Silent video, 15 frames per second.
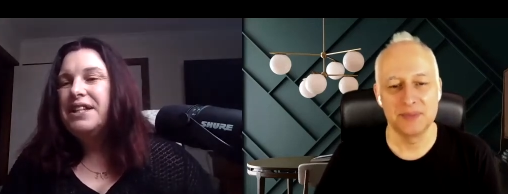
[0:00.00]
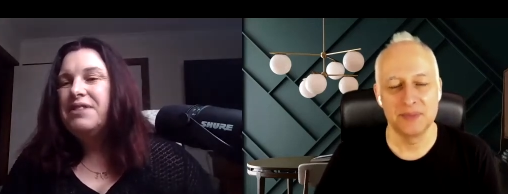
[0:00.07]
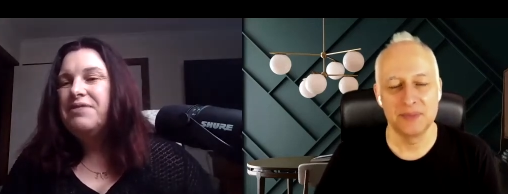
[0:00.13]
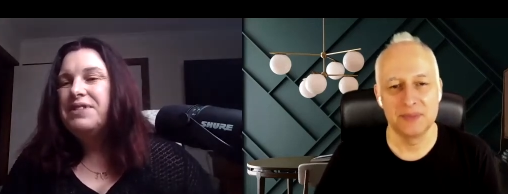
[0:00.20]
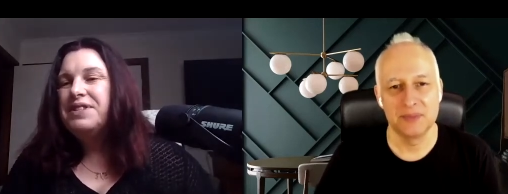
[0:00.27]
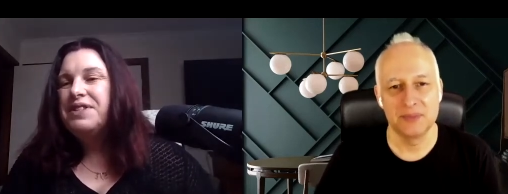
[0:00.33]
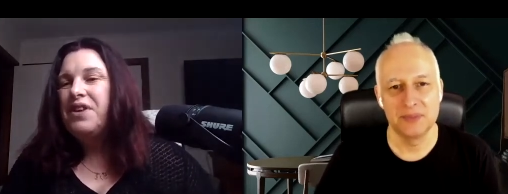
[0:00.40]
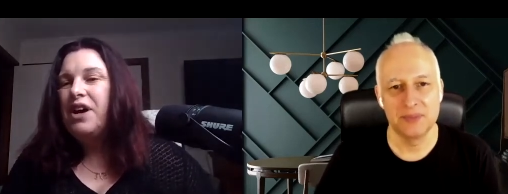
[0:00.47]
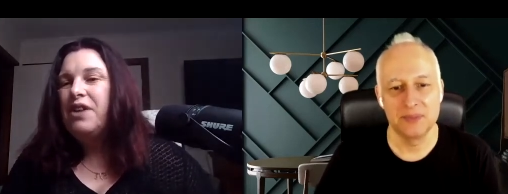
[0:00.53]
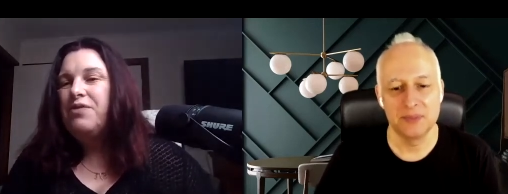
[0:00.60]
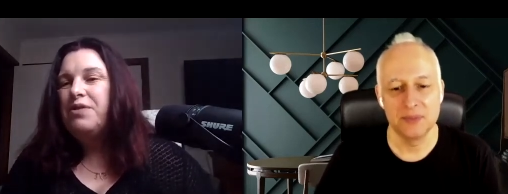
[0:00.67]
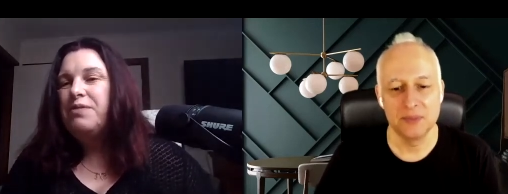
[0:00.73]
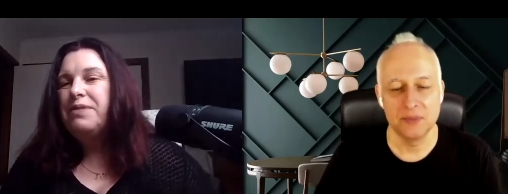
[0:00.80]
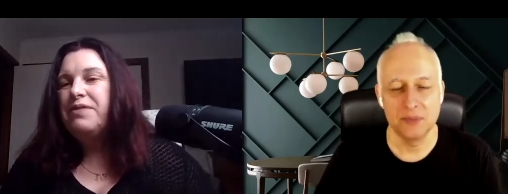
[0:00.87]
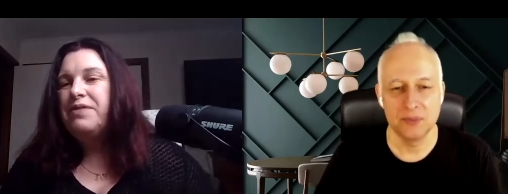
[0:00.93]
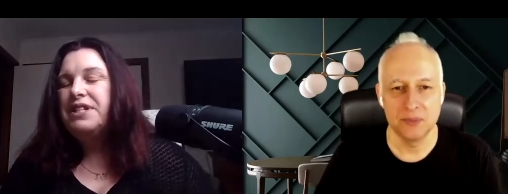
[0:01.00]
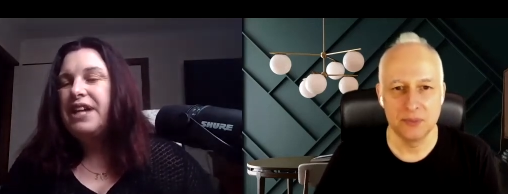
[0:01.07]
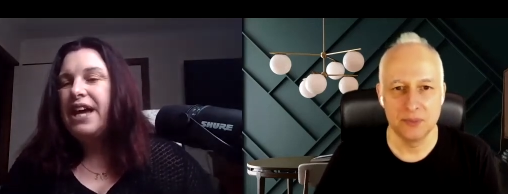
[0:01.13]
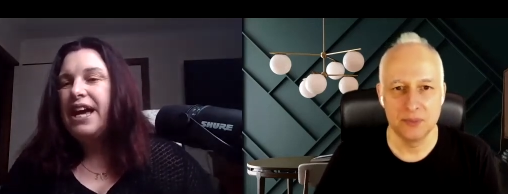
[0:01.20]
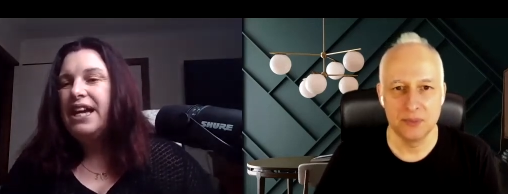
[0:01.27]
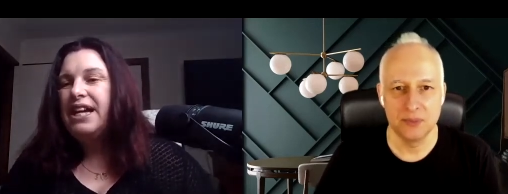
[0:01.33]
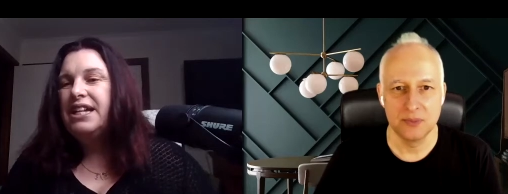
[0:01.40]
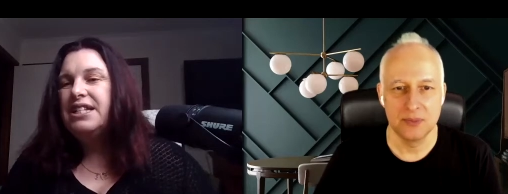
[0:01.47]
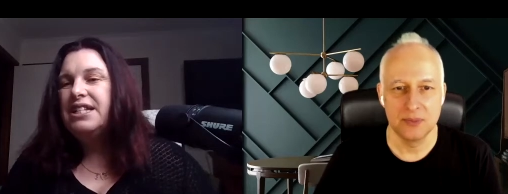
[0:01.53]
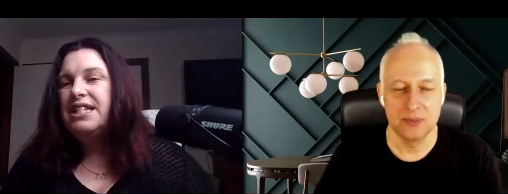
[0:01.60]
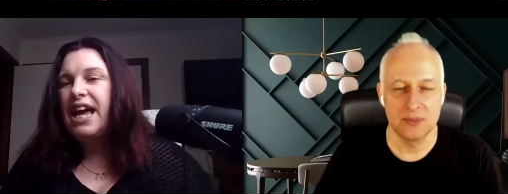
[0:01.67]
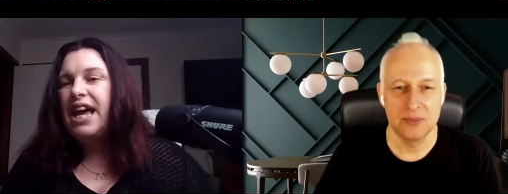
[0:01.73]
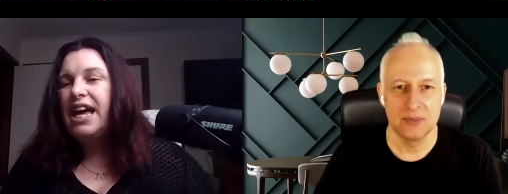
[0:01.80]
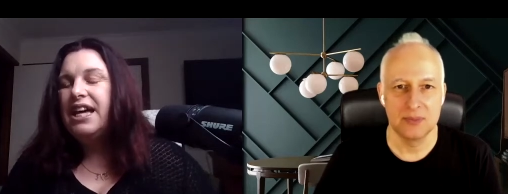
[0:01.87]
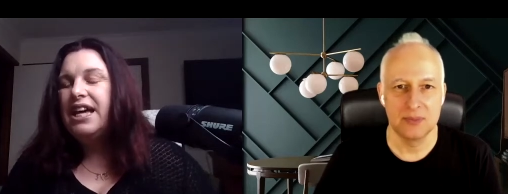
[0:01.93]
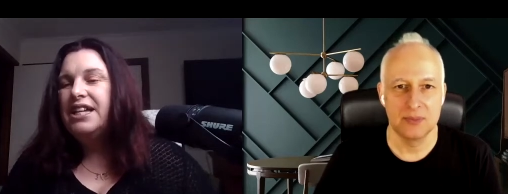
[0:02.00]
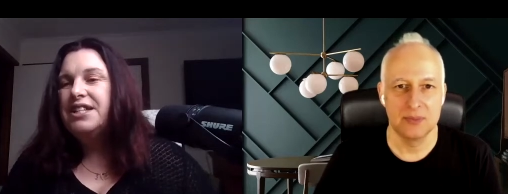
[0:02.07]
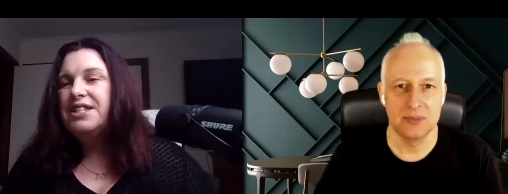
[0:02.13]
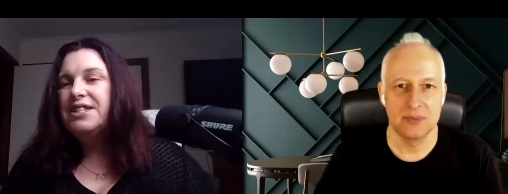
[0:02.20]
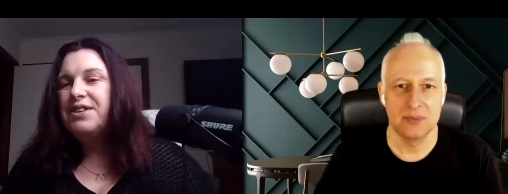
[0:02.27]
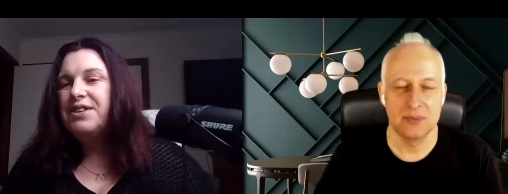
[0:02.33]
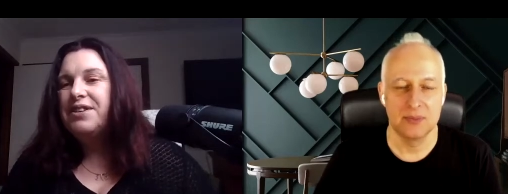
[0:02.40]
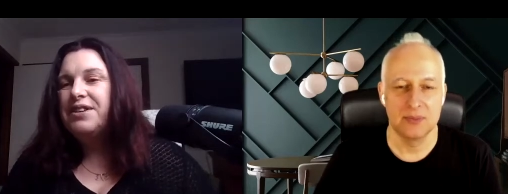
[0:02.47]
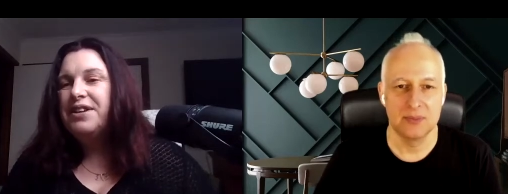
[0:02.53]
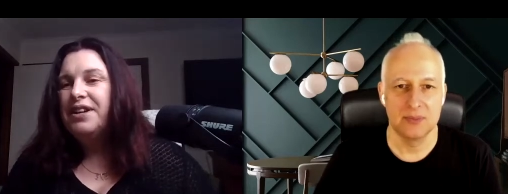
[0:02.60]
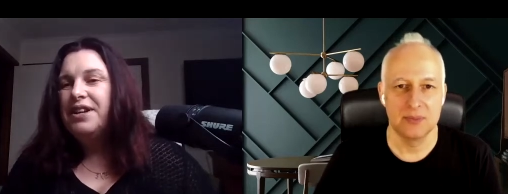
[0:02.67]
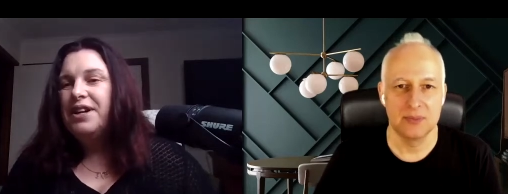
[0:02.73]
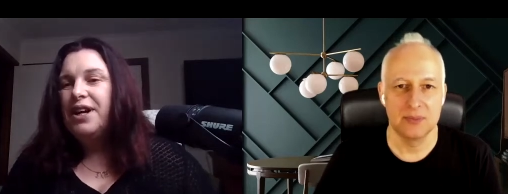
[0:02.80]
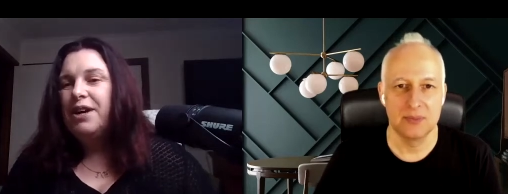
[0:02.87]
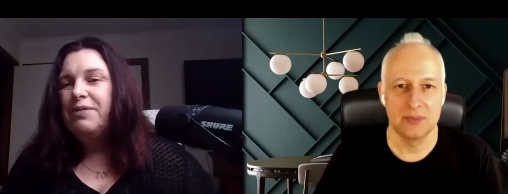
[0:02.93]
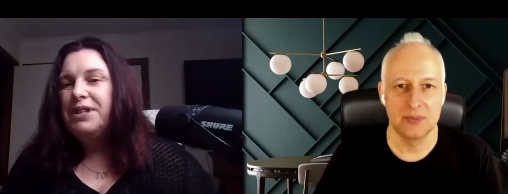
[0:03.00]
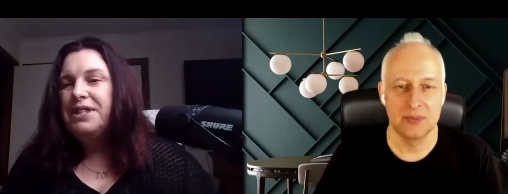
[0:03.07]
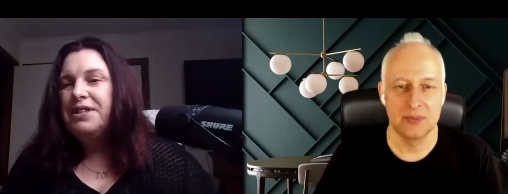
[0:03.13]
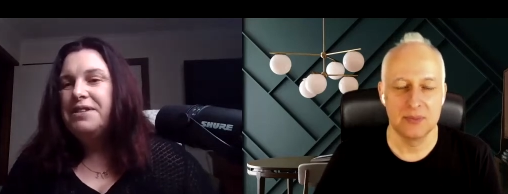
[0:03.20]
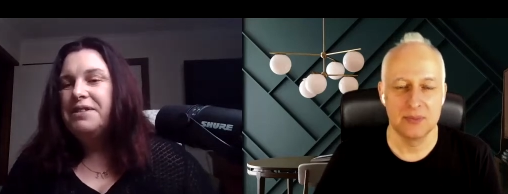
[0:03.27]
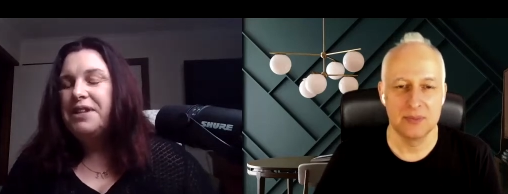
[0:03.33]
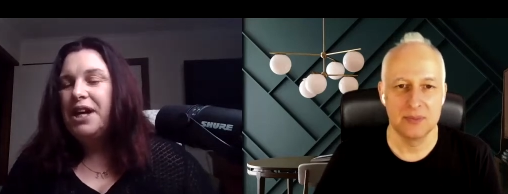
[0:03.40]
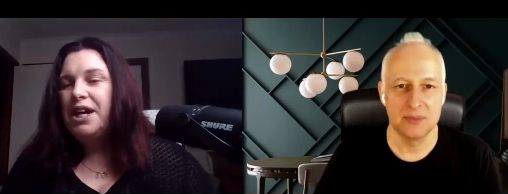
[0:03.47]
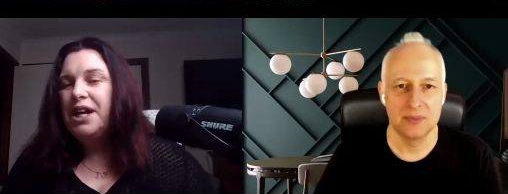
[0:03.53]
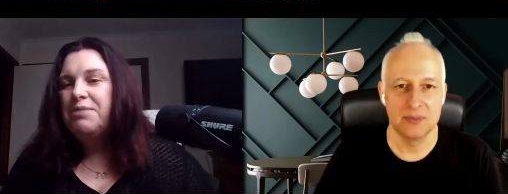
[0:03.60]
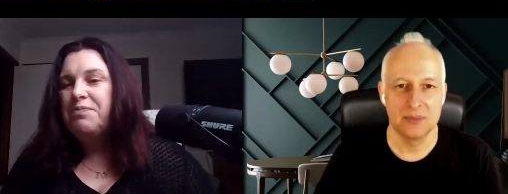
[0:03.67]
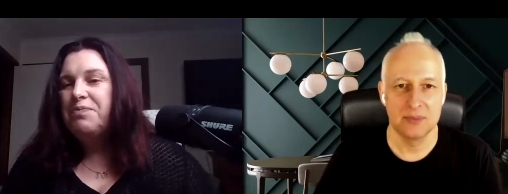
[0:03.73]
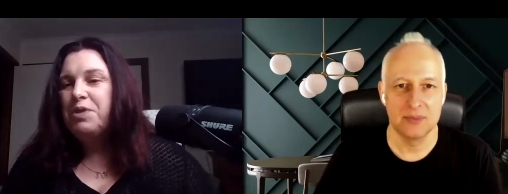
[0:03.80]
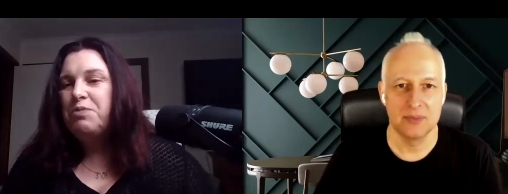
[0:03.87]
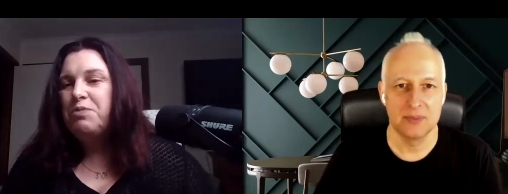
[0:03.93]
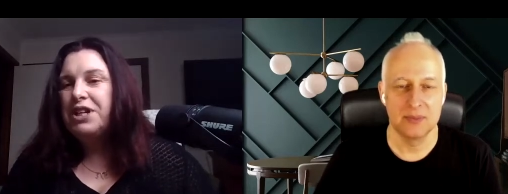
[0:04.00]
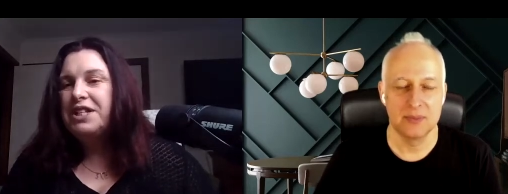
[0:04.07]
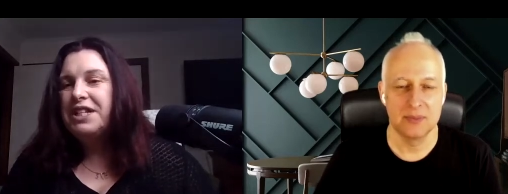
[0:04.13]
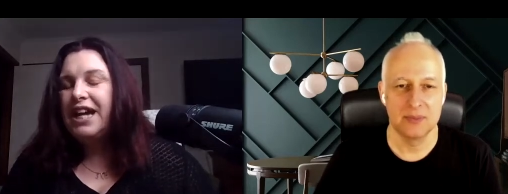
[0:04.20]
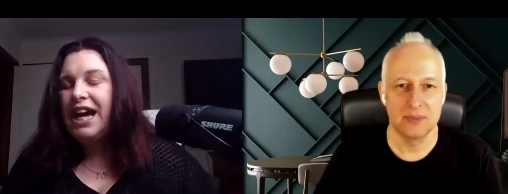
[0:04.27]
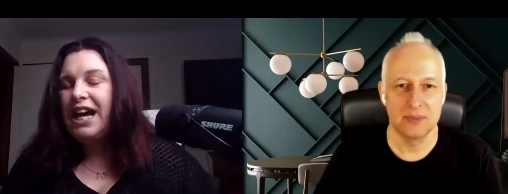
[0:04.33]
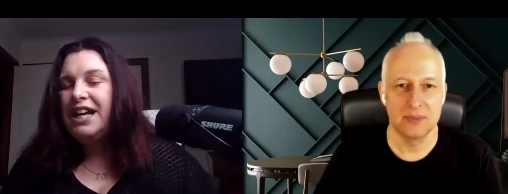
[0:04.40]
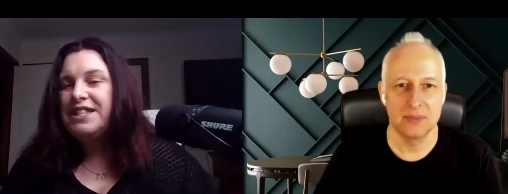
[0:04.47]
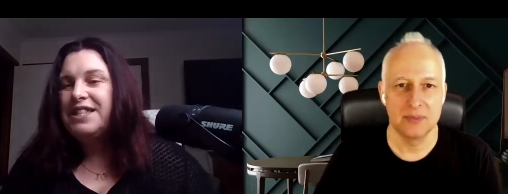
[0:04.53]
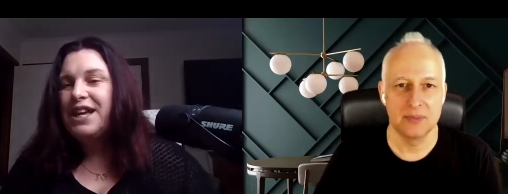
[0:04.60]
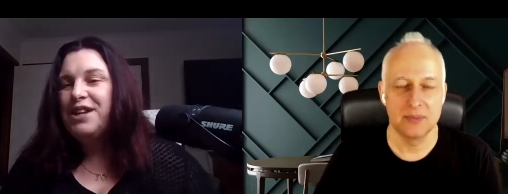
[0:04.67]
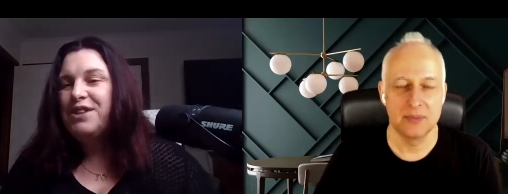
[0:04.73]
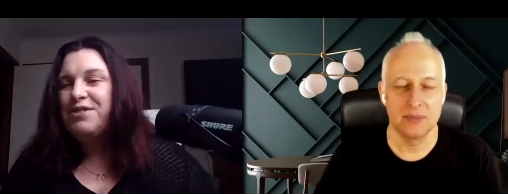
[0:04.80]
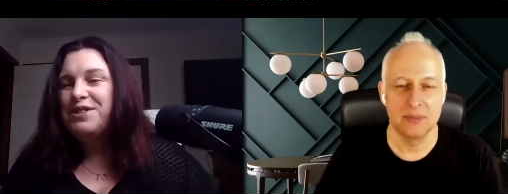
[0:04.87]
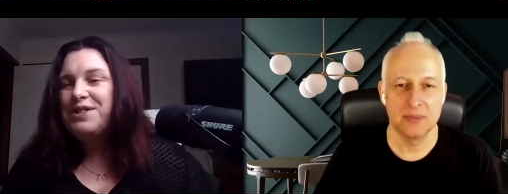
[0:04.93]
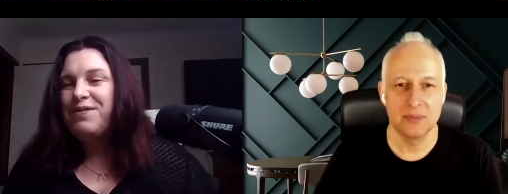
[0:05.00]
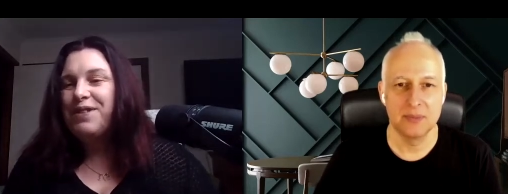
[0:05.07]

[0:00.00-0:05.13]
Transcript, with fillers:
Speaker 1: was time for a bit of a change and so i went and um, worked in car sales for a